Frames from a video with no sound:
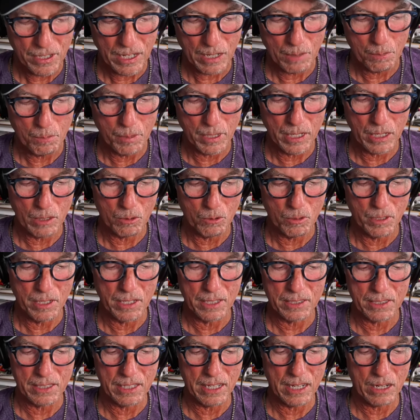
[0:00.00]
a better one,
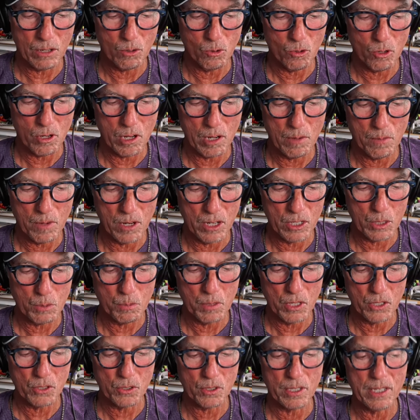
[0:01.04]
it's not a Walmart
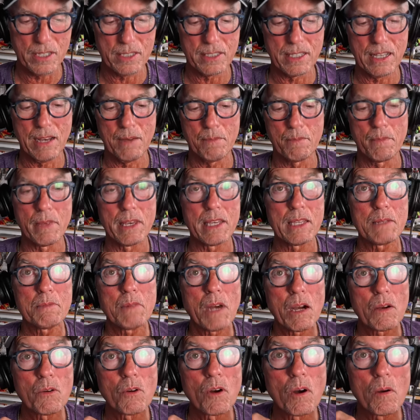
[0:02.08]
special. It's not made by
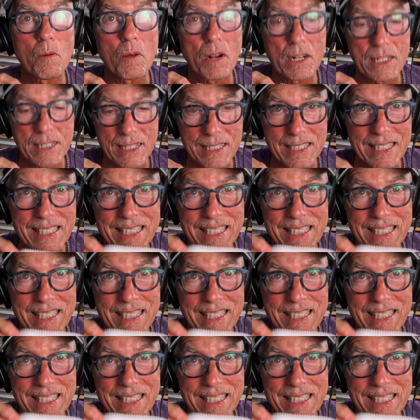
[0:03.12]
Walmart.